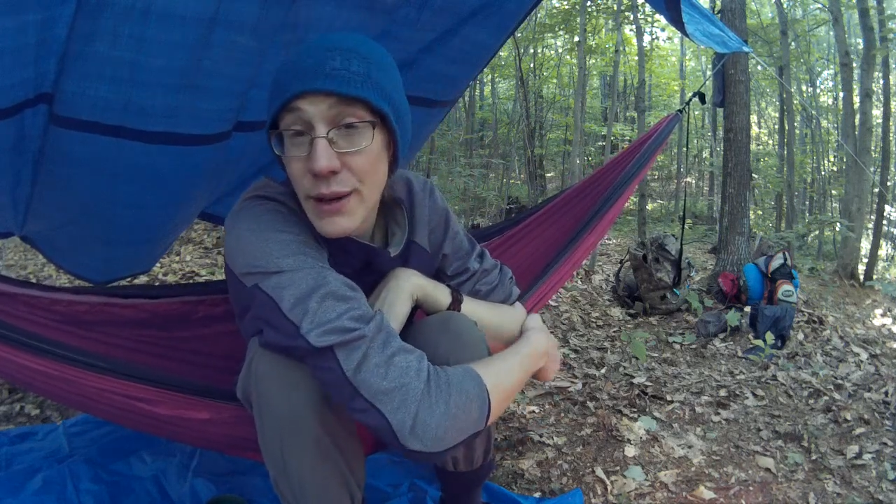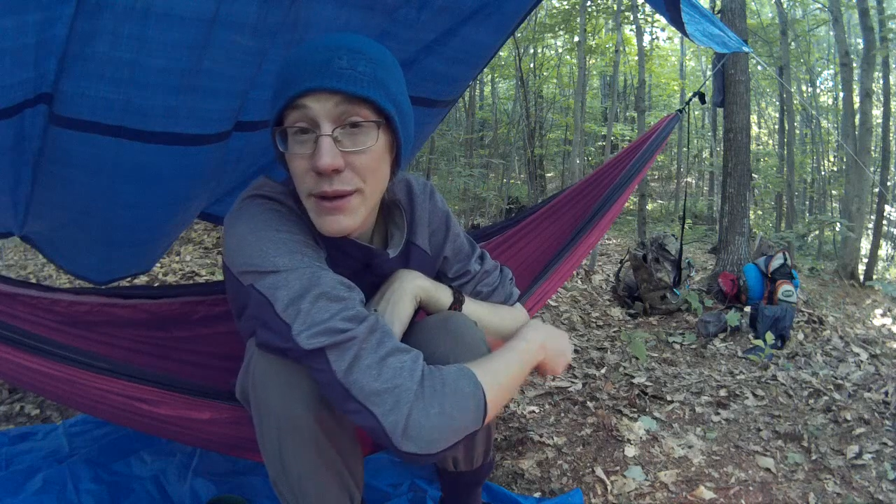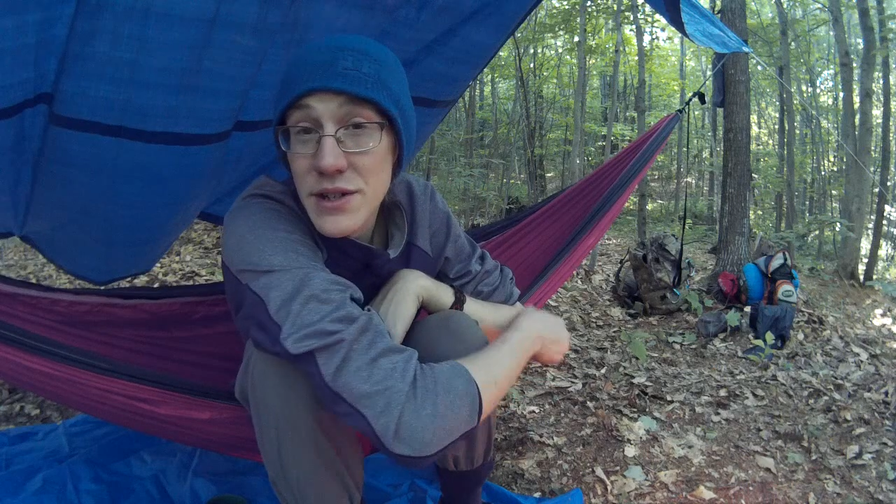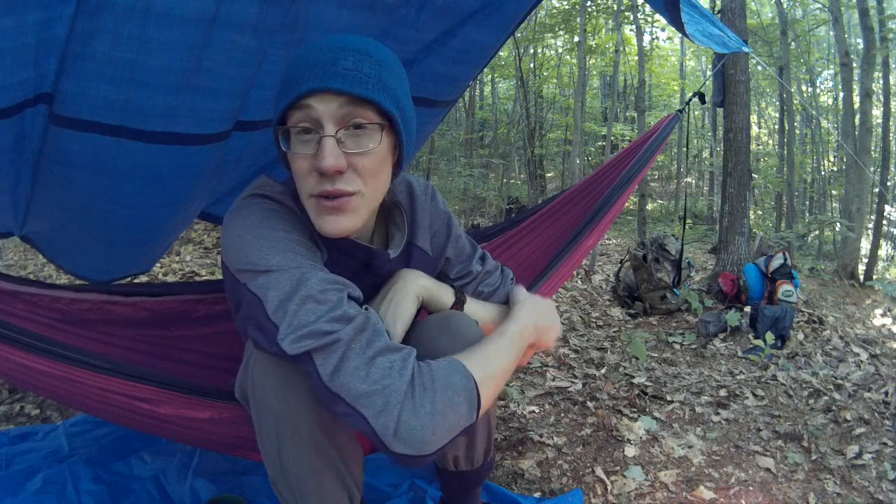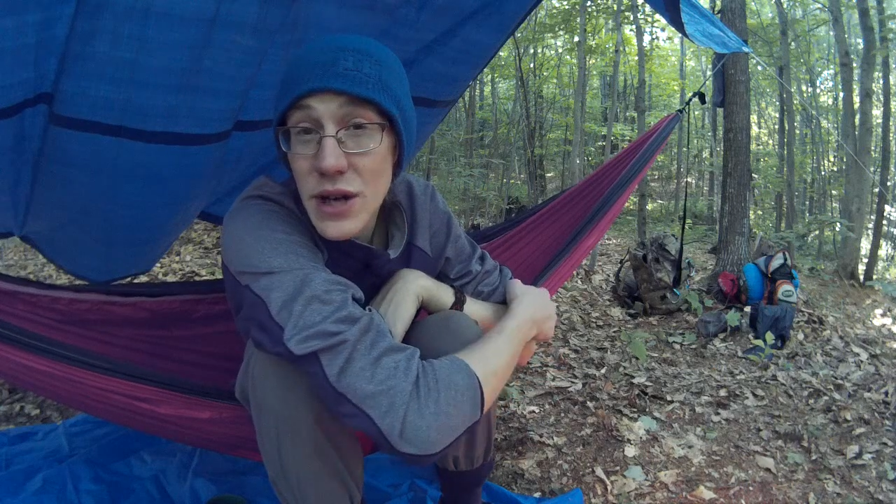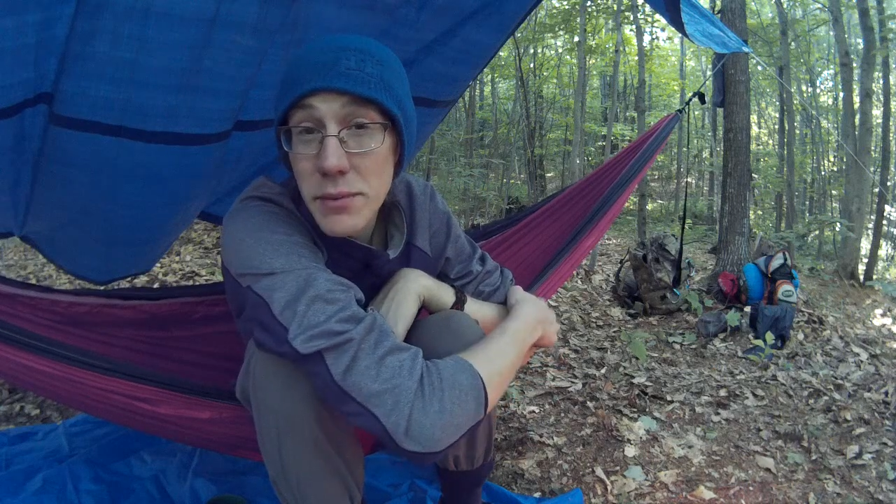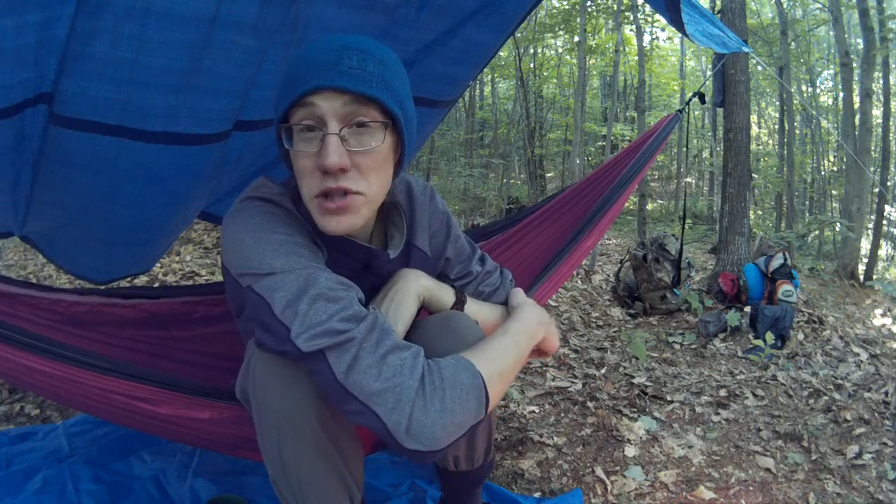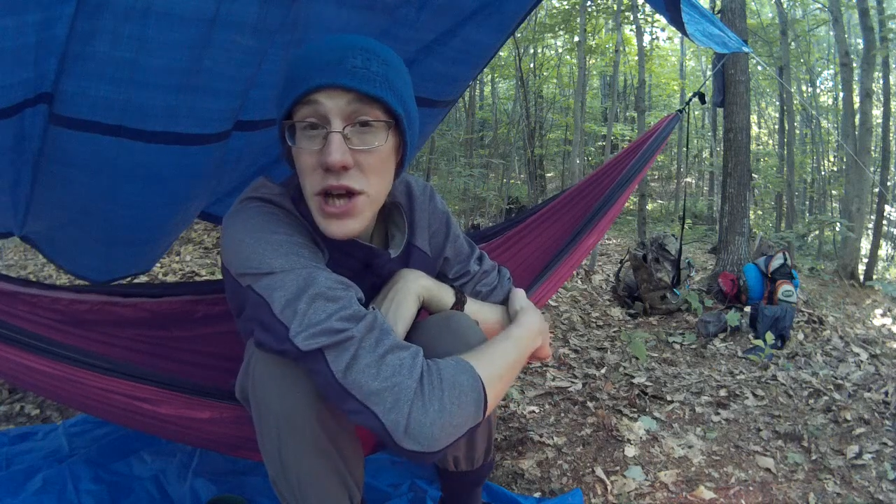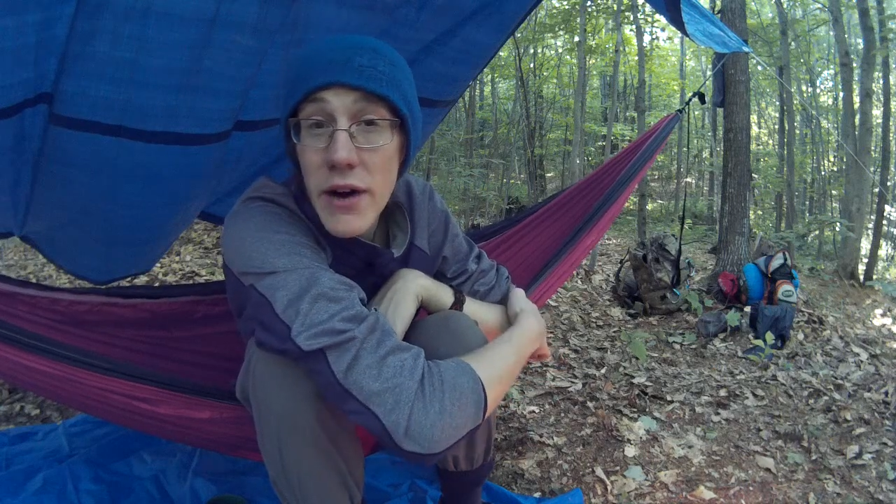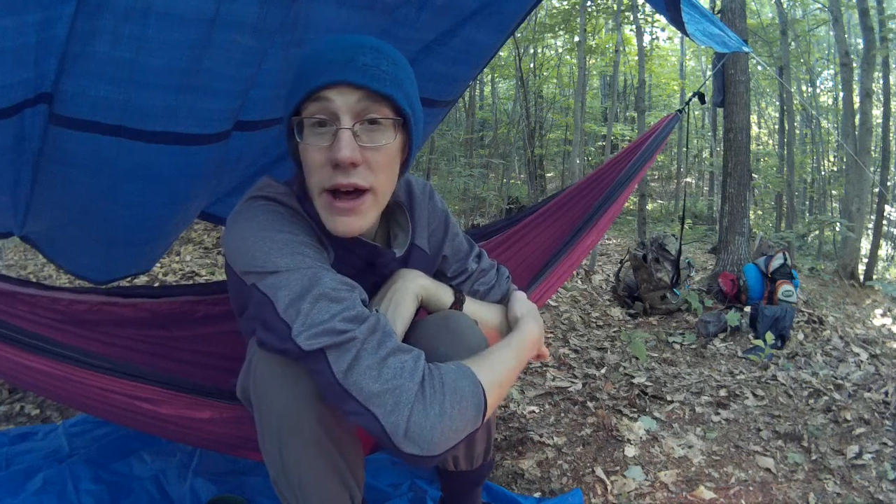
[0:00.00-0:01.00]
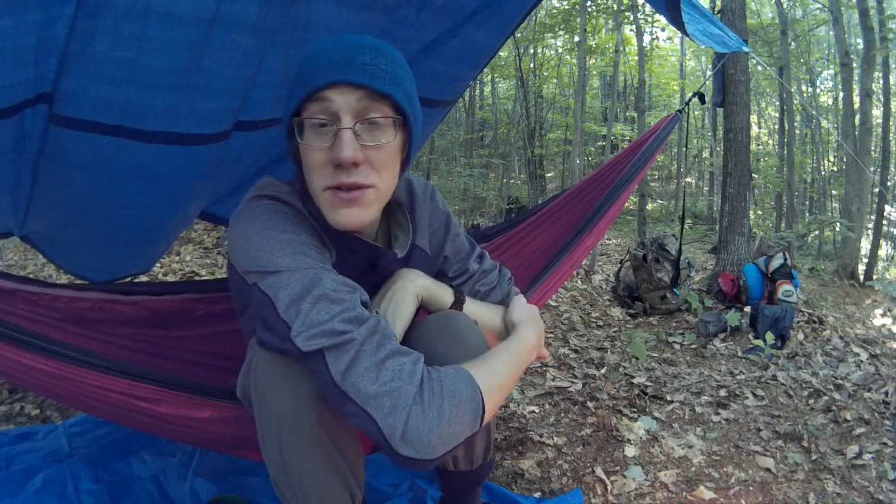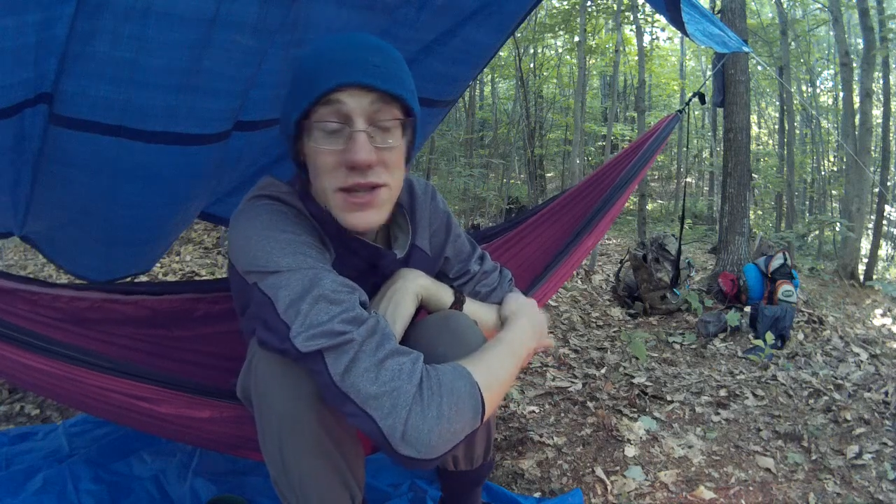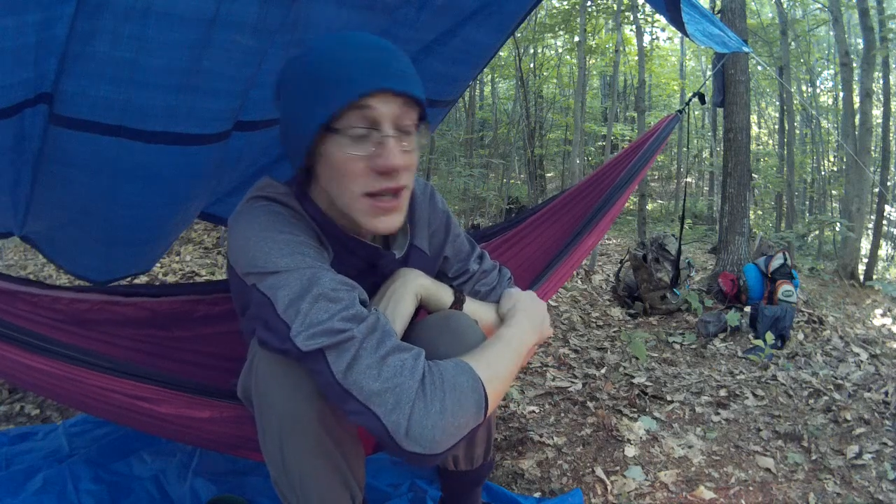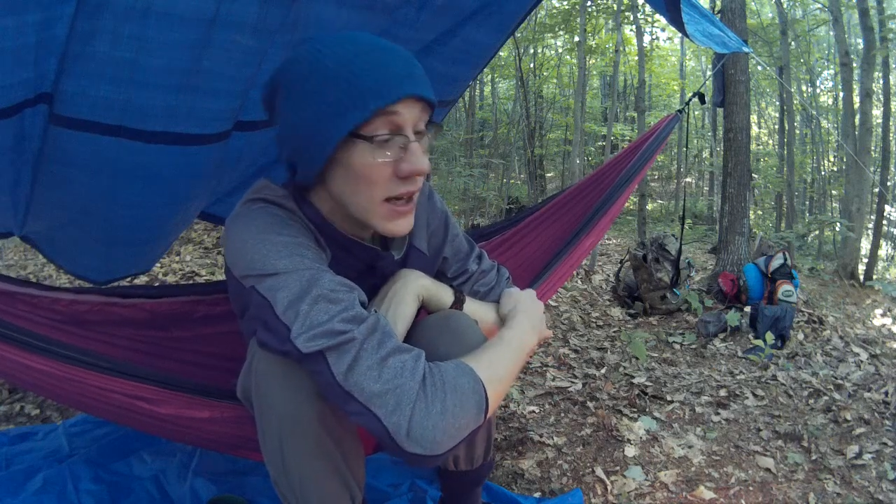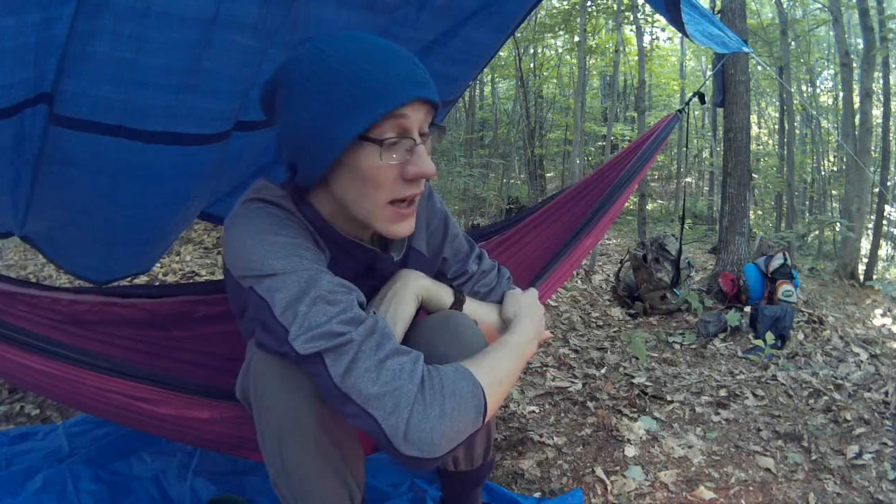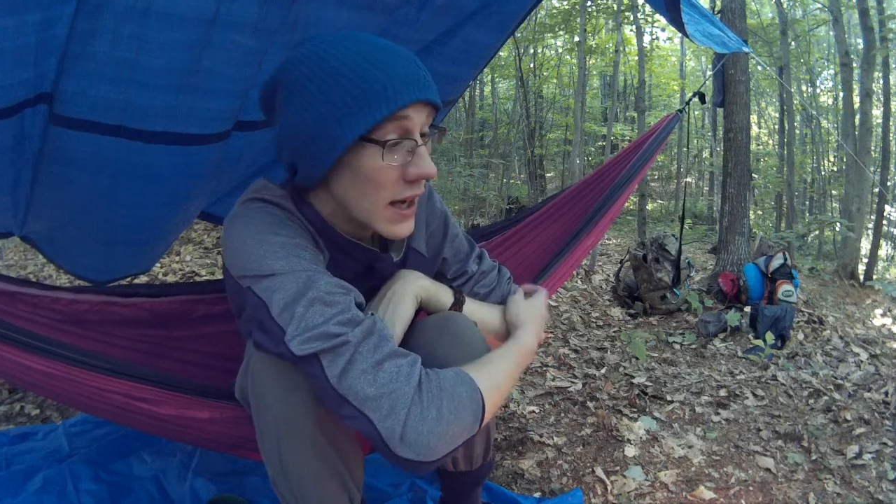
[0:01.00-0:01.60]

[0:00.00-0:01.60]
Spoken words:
I'm going to do a couple shout-outs.